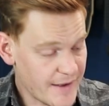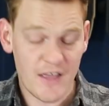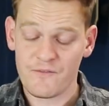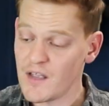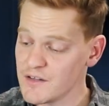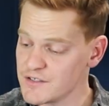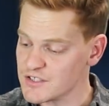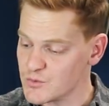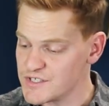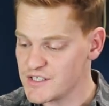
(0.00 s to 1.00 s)
and they're fairly
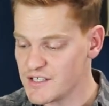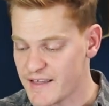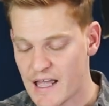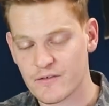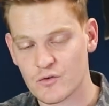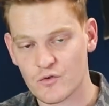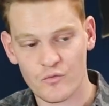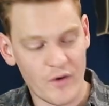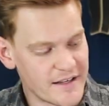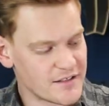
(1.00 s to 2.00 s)
squishy. They have a
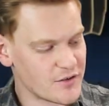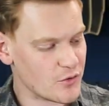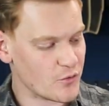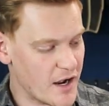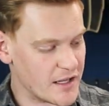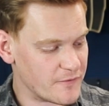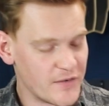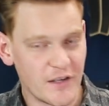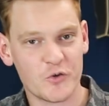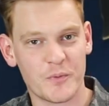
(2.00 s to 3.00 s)
great riding
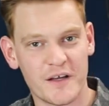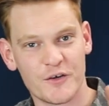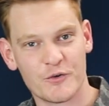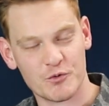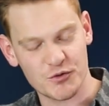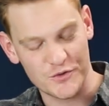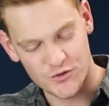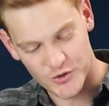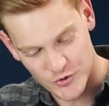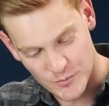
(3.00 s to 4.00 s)
feel, but we'll
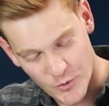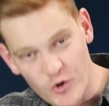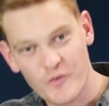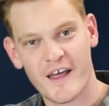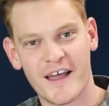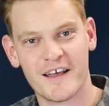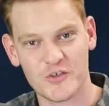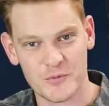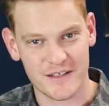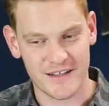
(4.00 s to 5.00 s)
show you more of that a
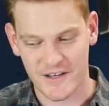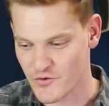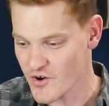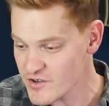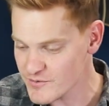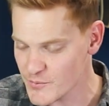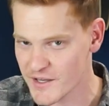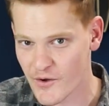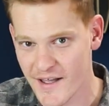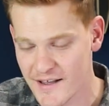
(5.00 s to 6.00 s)
little bit later on when we
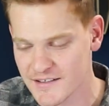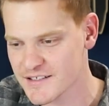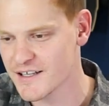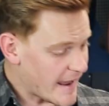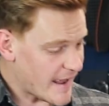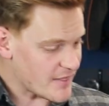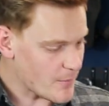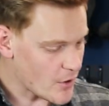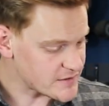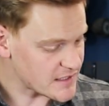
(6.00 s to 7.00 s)
go out. And the
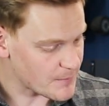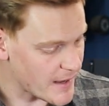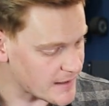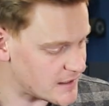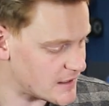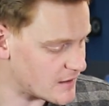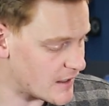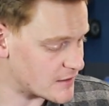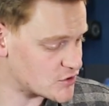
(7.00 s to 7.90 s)
motors at the back here are